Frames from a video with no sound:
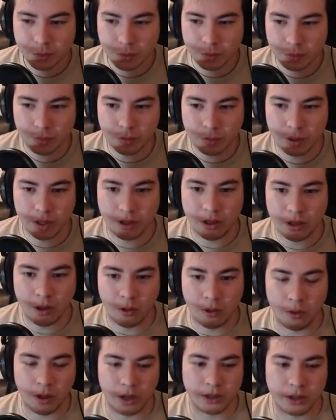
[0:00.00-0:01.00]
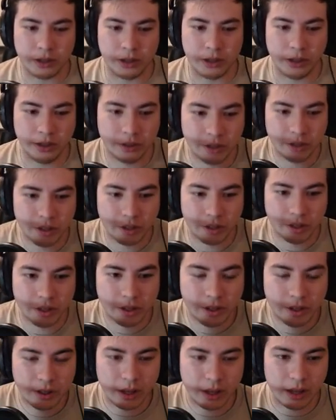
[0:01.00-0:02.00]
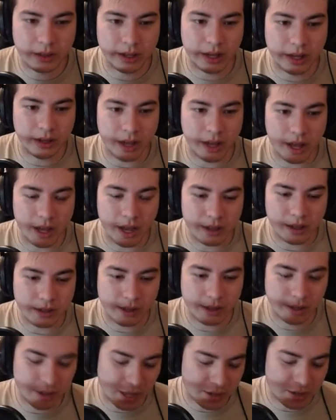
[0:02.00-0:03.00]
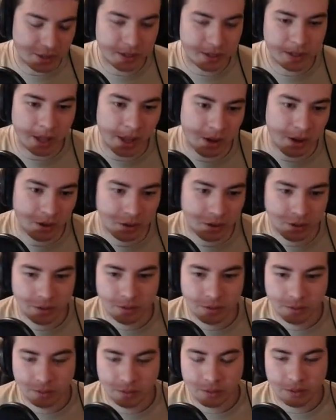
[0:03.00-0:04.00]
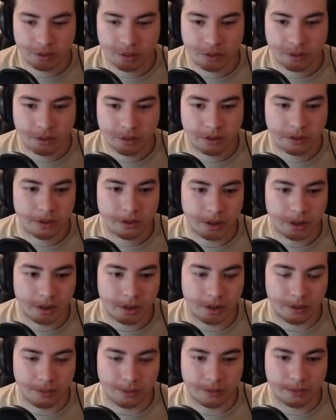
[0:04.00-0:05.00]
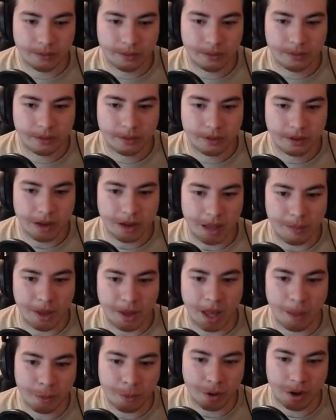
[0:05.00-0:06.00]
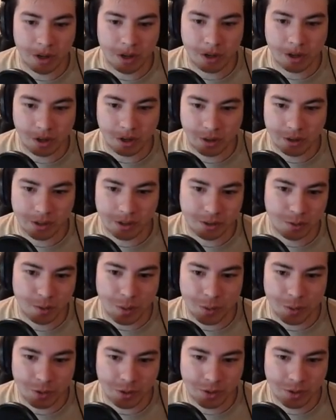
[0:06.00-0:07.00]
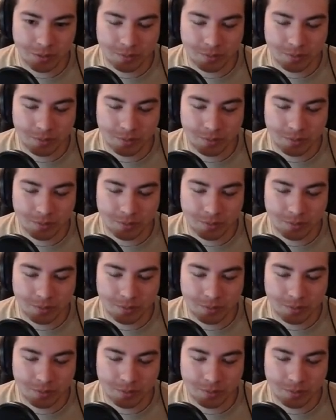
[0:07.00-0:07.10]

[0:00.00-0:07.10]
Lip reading: Pretty low actually. It has a scale of, am I upgrading a card into a weaponry, or